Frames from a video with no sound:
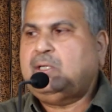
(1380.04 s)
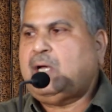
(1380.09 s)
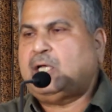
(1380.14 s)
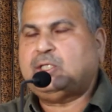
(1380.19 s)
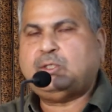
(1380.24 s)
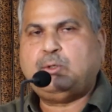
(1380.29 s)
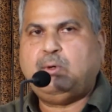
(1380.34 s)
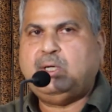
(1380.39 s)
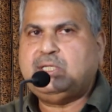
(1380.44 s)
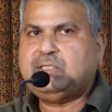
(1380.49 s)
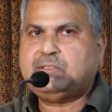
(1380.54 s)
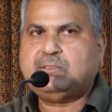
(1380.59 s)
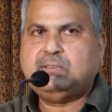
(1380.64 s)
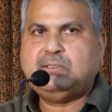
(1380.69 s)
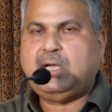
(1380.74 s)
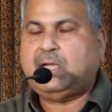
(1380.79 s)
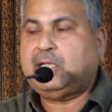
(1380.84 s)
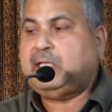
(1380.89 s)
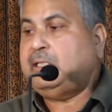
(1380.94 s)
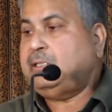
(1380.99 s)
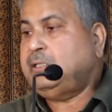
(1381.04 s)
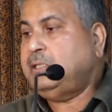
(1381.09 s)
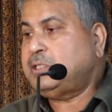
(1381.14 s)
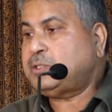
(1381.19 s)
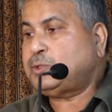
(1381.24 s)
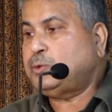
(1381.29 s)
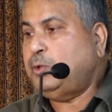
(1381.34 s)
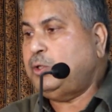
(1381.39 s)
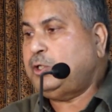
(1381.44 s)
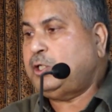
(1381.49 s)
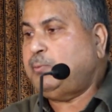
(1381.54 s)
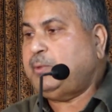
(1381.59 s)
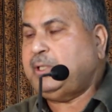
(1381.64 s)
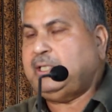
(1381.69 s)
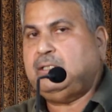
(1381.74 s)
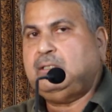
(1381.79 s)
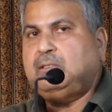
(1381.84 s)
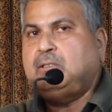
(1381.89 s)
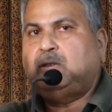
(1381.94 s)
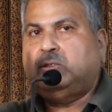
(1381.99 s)
Otherwise, again, it's going to
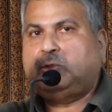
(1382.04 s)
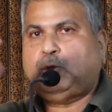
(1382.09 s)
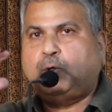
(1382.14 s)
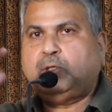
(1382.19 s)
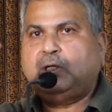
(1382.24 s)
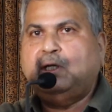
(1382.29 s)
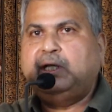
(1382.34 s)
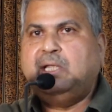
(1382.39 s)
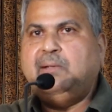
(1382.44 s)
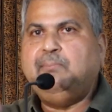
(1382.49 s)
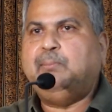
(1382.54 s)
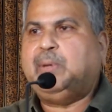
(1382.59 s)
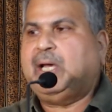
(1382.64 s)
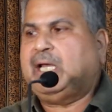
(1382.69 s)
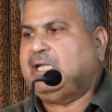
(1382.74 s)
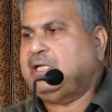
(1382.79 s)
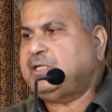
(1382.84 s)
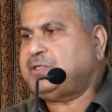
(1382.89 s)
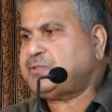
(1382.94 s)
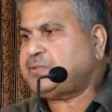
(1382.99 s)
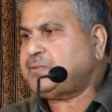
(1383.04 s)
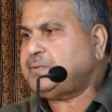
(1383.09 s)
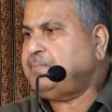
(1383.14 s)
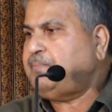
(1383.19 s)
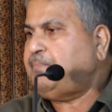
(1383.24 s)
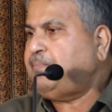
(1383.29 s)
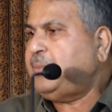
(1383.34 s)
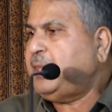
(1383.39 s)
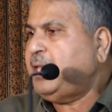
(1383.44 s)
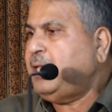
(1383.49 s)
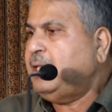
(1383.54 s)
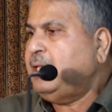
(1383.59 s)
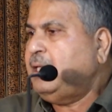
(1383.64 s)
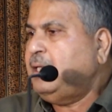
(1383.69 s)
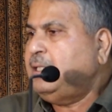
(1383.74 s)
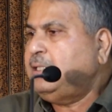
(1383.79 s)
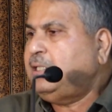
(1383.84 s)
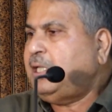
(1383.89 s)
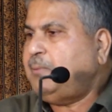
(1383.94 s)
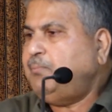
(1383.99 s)
be a total imbalance.
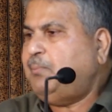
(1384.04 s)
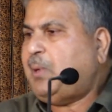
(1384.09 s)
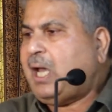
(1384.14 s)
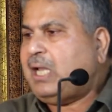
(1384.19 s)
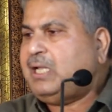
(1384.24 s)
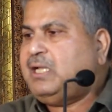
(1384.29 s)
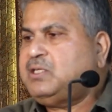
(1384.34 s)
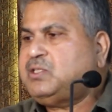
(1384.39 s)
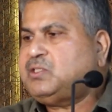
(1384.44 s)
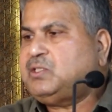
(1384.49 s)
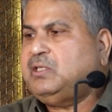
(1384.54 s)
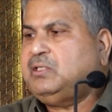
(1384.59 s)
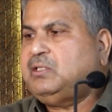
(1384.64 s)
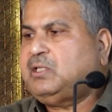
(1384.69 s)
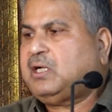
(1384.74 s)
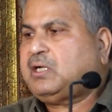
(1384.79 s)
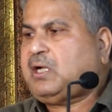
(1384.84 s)
Then balancing